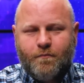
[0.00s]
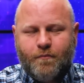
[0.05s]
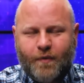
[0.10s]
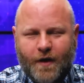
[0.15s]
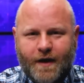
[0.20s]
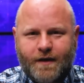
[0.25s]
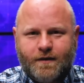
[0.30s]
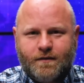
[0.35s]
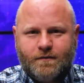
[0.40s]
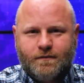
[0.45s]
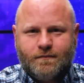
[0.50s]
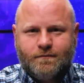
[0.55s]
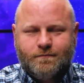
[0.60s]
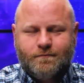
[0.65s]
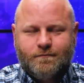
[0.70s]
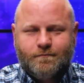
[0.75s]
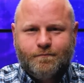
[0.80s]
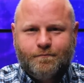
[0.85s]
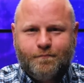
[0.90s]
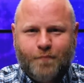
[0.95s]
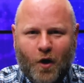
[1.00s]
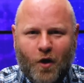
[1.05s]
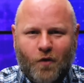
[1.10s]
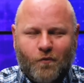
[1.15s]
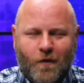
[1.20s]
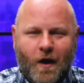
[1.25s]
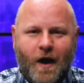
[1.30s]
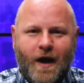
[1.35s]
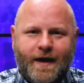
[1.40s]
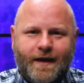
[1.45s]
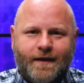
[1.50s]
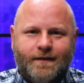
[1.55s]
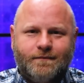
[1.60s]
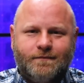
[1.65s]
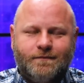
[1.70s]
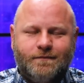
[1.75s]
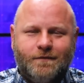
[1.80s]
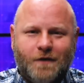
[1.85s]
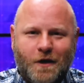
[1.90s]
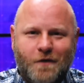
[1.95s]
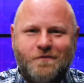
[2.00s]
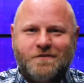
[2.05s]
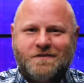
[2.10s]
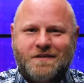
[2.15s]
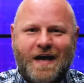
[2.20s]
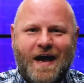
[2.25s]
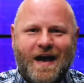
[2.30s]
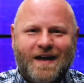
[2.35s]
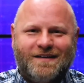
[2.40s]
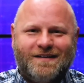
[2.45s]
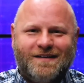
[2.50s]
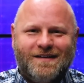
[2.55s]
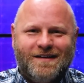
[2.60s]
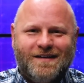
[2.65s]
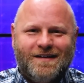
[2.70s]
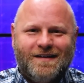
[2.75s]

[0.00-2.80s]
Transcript: But Paul Ryan knows that.